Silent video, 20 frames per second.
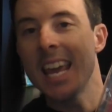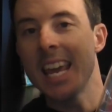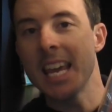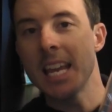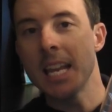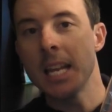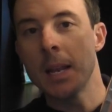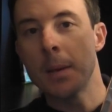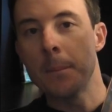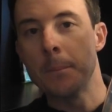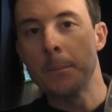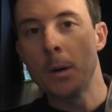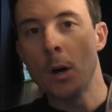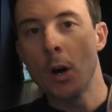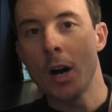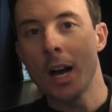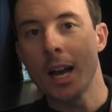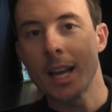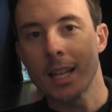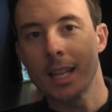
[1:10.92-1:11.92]
in
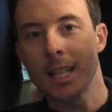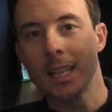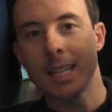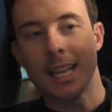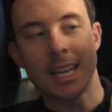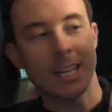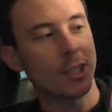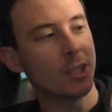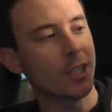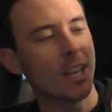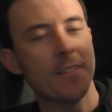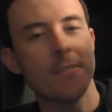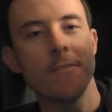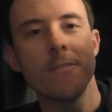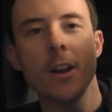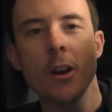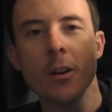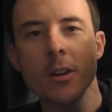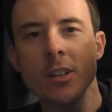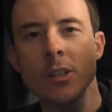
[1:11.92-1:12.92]
my collection and
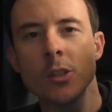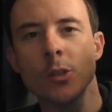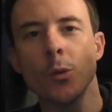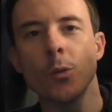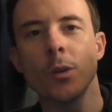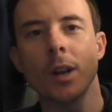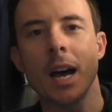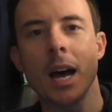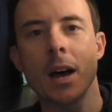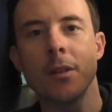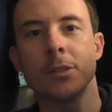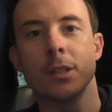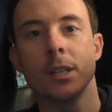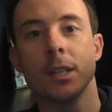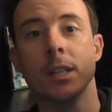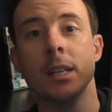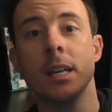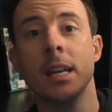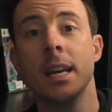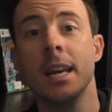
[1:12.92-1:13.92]
very sought
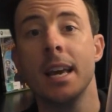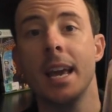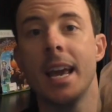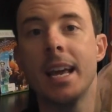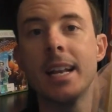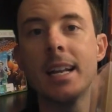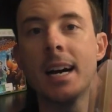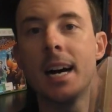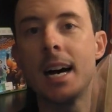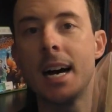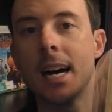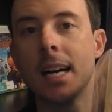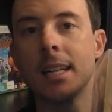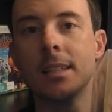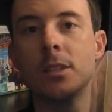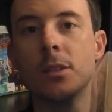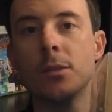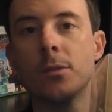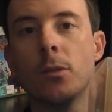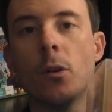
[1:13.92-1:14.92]
after and
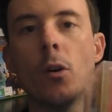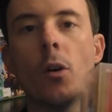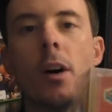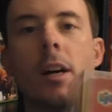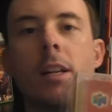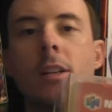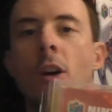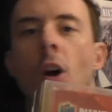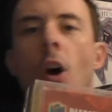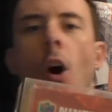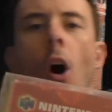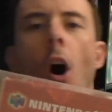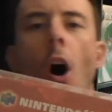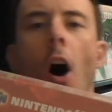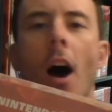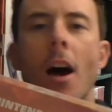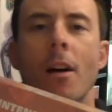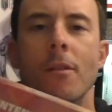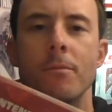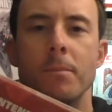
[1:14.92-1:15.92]
hard to find.
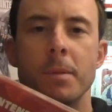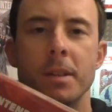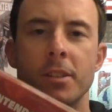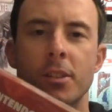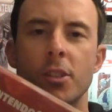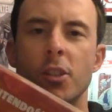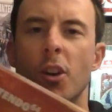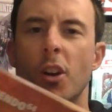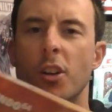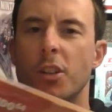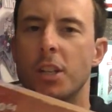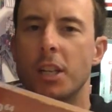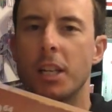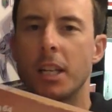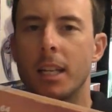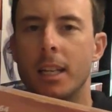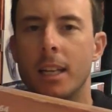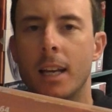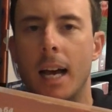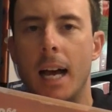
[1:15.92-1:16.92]
I've been
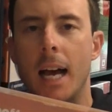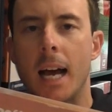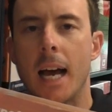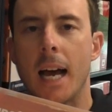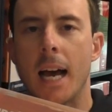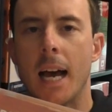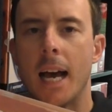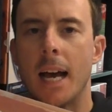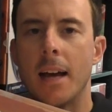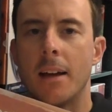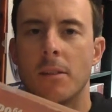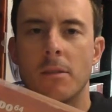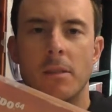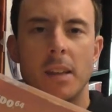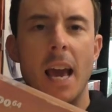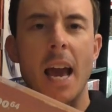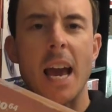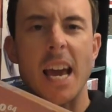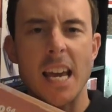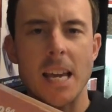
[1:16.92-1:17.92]
searching
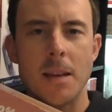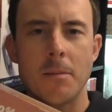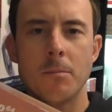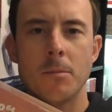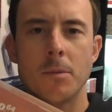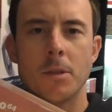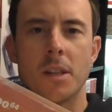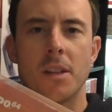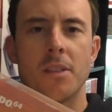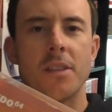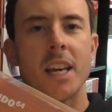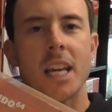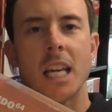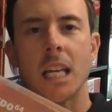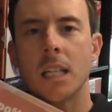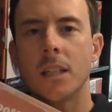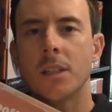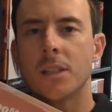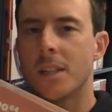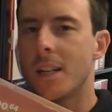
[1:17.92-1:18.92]
games and
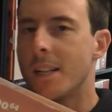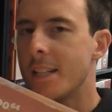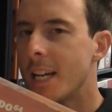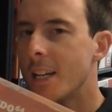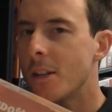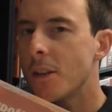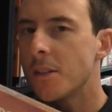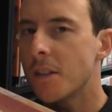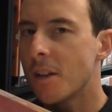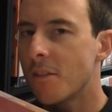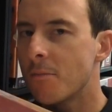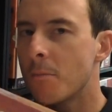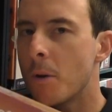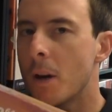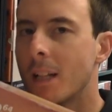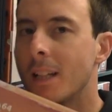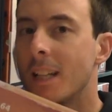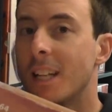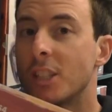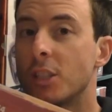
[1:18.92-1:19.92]
things and Nintendo stuff for
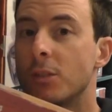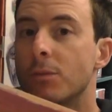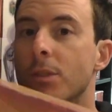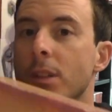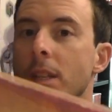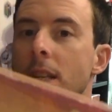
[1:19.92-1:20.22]
my collection for